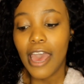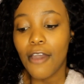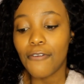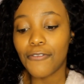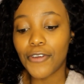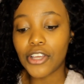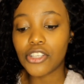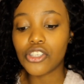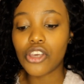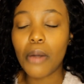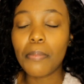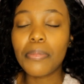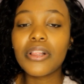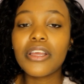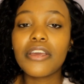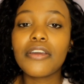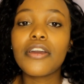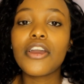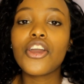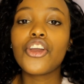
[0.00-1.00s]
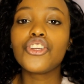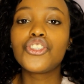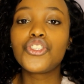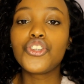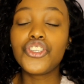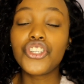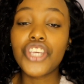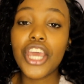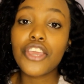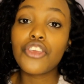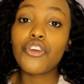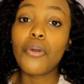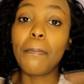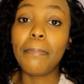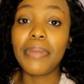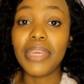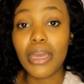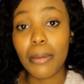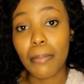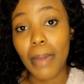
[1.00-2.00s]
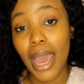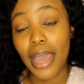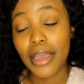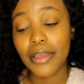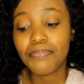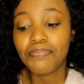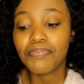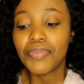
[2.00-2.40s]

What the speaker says: for example, to check your BMI.